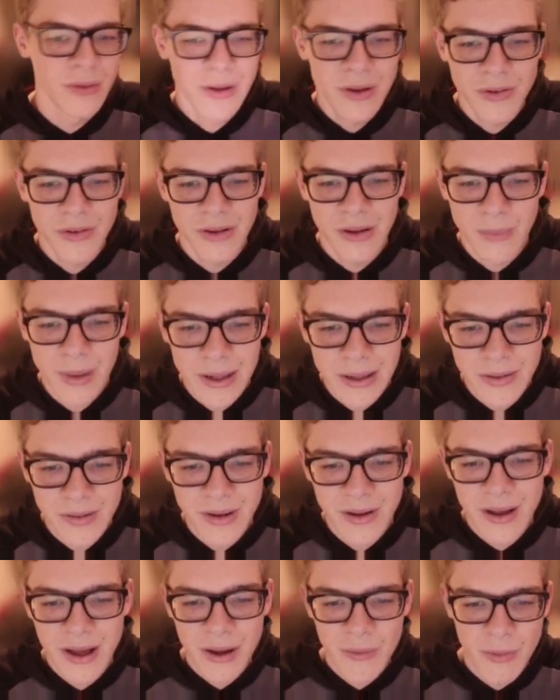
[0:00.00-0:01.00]
easterly wind,
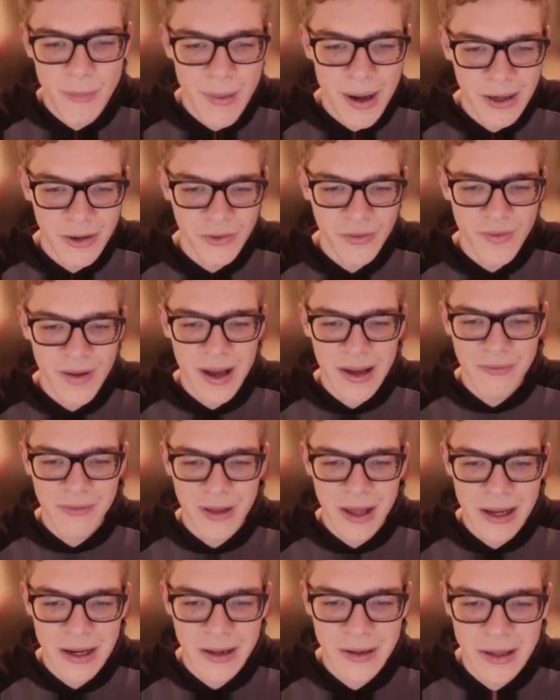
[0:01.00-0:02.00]
the minus five
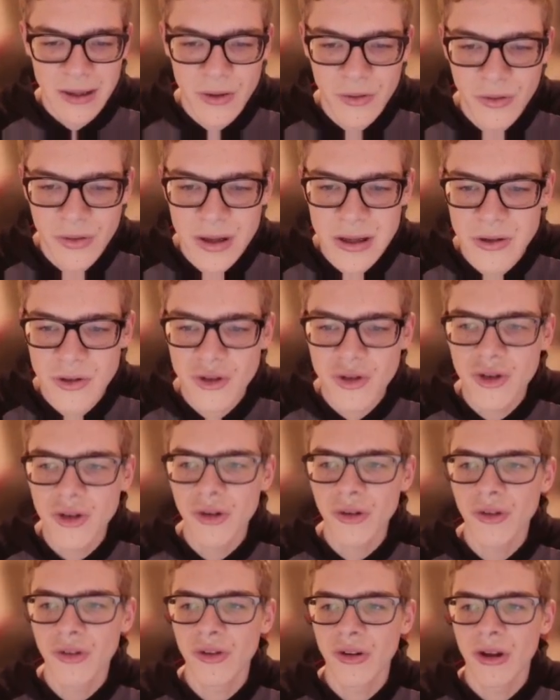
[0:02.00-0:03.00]
line, and you can see
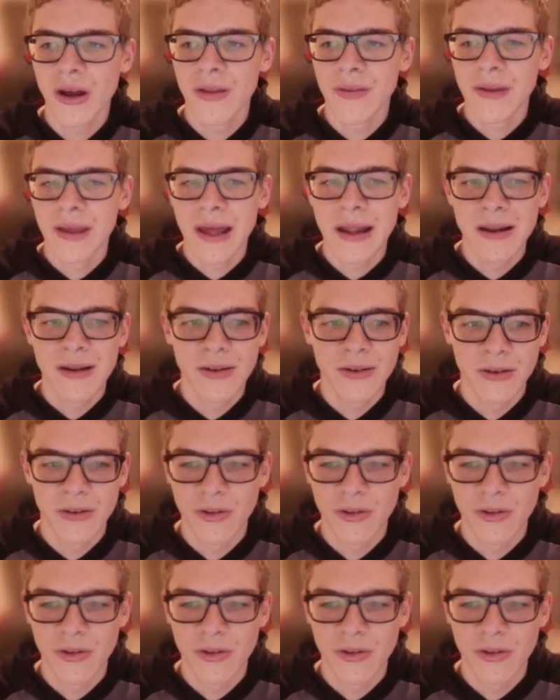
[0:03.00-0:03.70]
just at the end,